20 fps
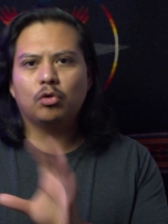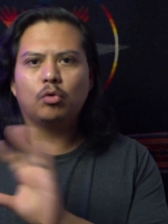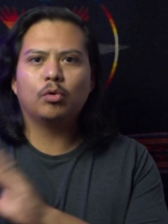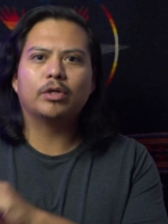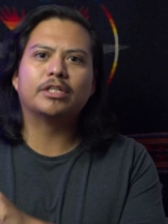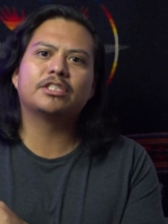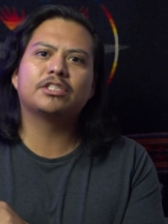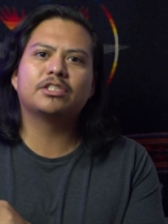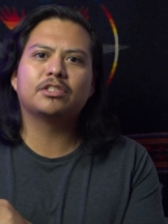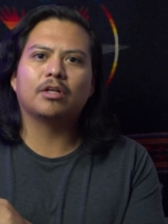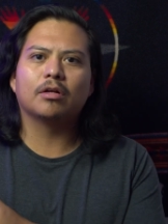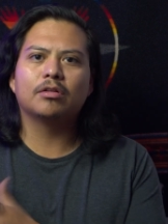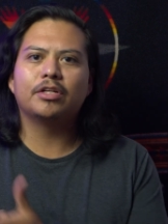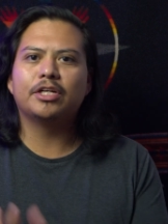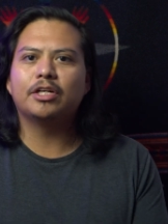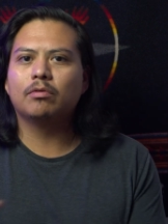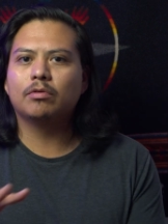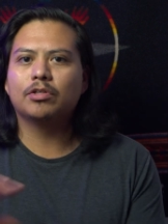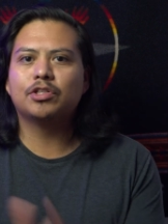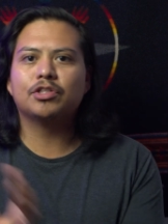twist on
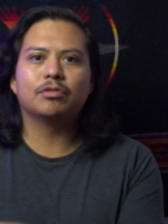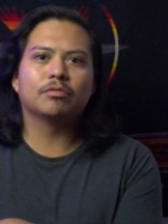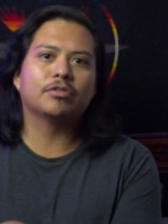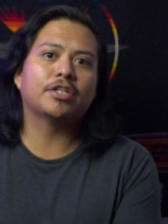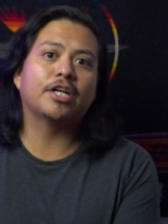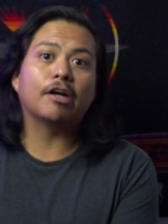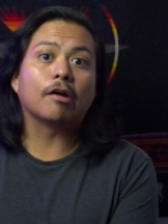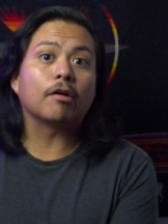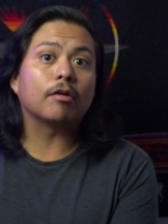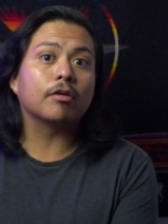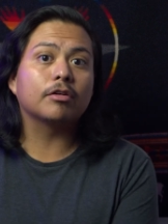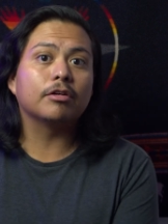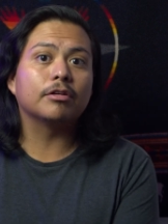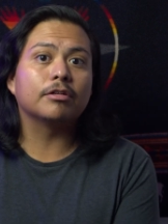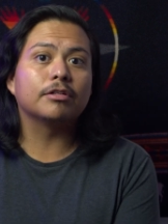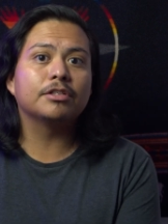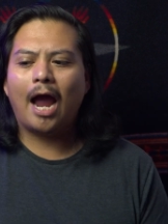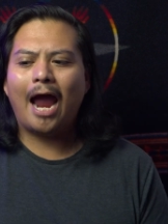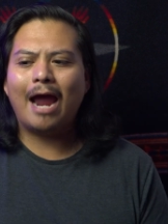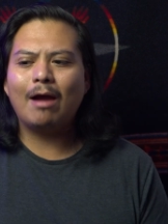the original
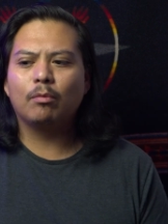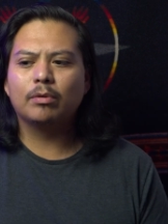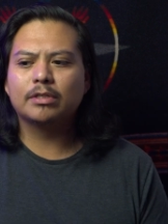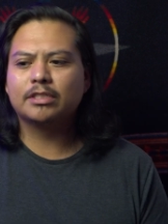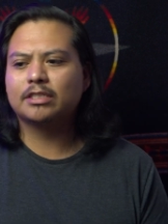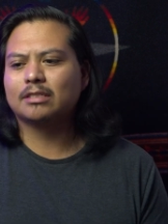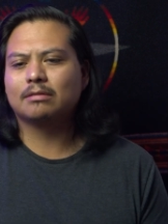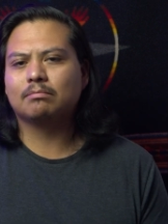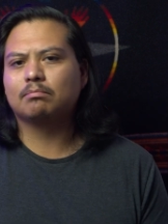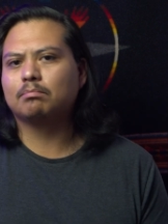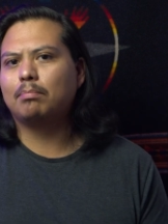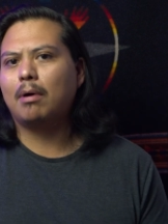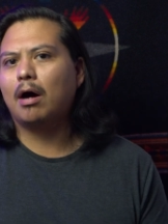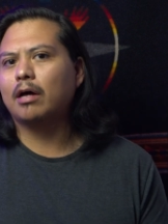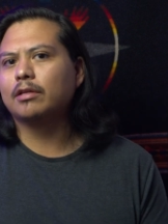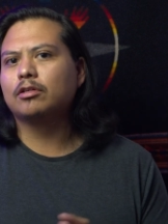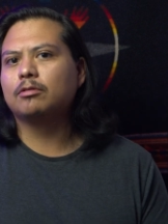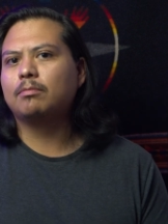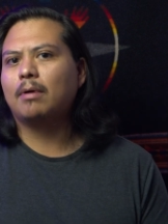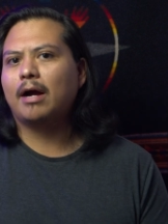characters. I wasn't
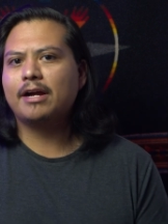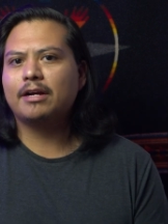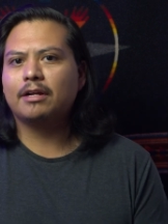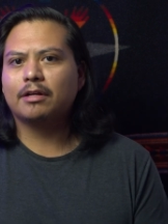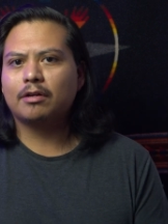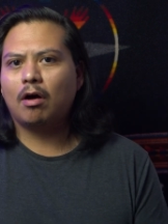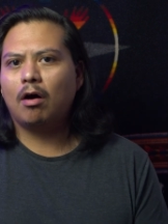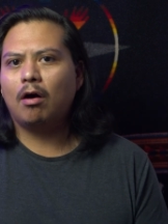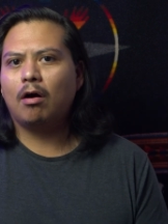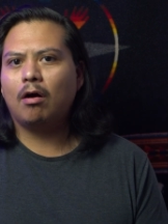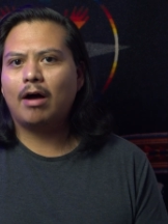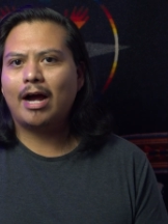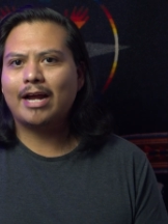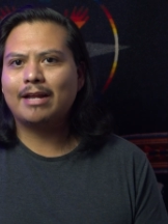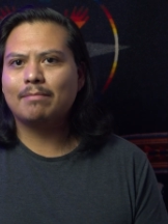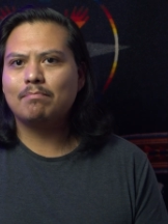bothered by it at all.